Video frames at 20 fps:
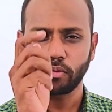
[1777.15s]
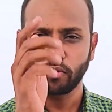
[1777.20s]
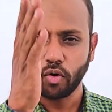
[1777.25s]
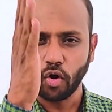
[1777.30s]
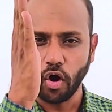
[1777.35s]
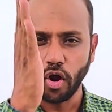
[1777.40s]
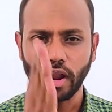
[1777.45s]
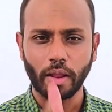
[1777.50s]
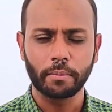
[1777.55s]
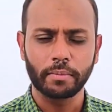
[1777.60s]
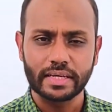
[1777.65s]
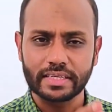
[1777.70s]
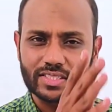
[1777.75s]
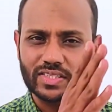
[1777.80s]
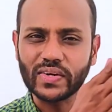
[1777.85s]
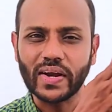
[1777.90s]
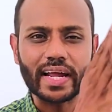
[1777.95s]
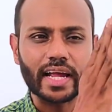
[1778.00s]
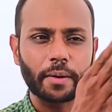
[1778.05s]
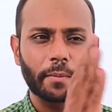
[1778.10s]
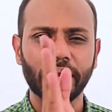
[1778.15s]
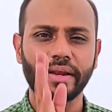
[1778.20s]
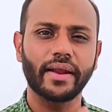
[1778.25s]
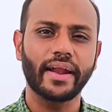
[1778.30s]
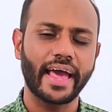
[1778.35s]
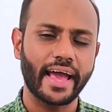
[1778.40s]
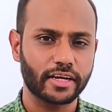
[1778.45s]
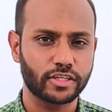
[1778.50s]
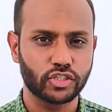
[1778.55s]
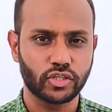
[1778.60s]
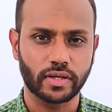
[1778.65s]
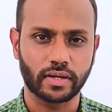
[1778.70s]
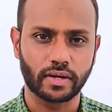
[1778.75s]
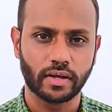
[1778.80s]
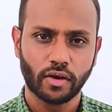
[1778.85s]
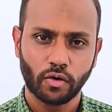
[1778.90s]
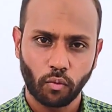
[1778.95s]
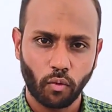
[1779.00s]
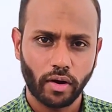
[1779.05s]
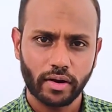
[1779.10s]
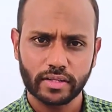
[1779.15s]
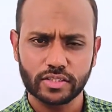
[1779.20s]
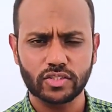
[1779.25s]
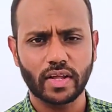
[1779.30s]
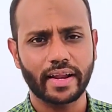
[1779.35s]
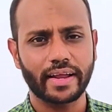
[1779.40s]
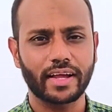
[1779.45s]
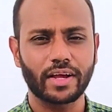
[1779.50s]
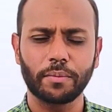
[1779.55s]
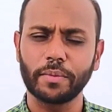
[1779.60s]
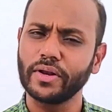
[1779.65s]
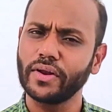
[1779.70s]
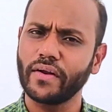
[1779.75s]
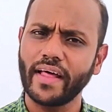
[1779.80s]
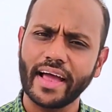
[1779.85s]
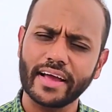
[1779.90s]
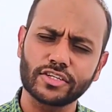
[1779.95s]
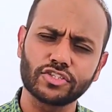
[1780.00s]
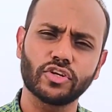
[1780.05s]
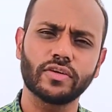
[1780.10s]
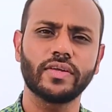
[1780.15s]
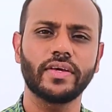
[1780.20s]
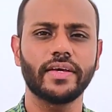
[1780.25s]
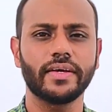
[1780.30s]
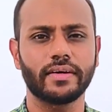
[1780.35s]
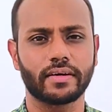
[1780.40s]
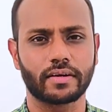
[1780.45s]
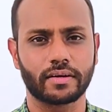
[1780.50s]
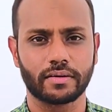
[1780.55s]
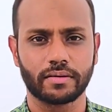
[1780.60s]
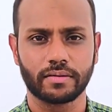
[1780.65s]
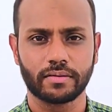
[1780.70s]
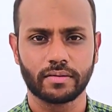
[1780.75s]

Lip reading: column is recommended action. What is the recommended action here?